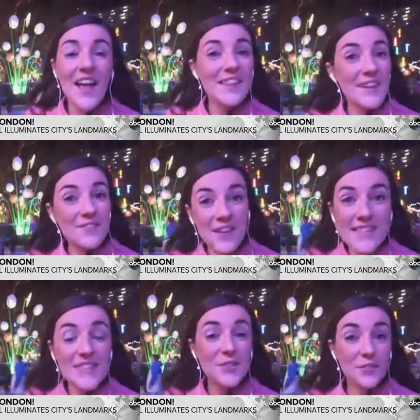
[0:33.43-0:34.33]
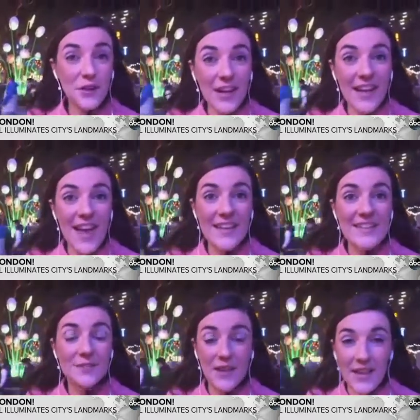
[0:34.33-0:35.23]
The event is free and
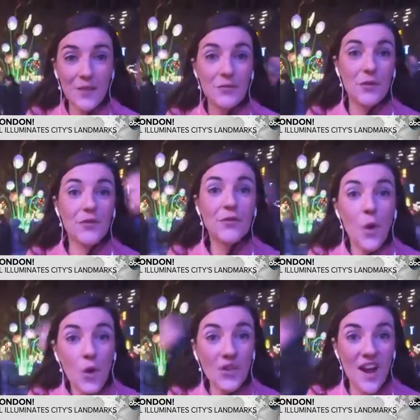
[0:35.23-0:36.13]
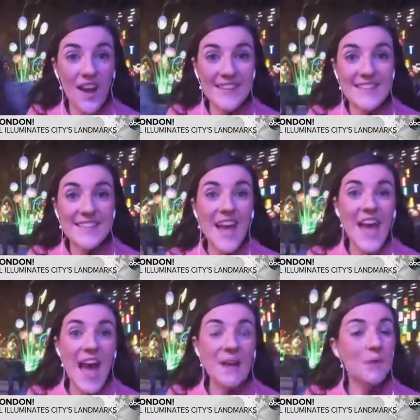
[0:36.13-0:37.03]
it's here for four nights
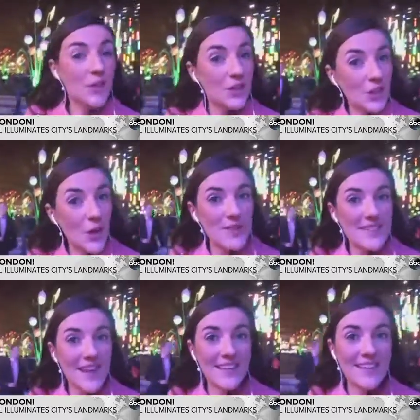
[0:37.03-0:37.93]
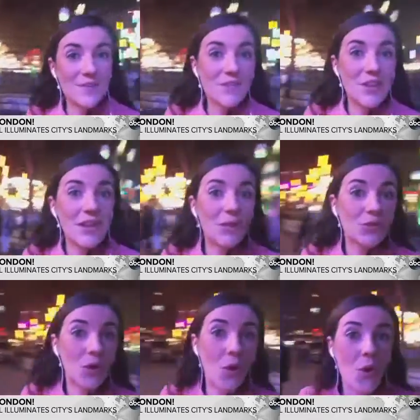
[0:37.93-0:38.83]
and we're going to go inside and give you a little
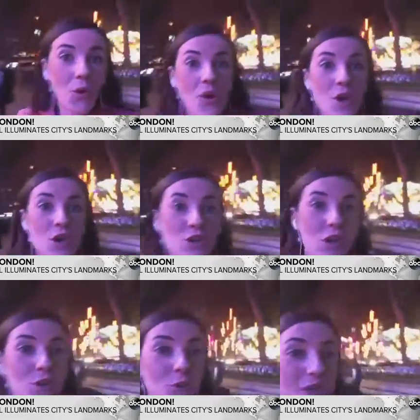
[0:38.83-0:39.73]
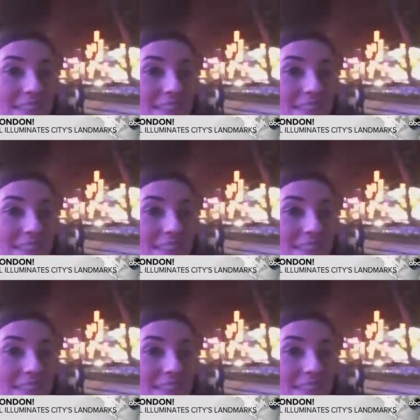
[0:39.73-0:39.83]
tour, show you what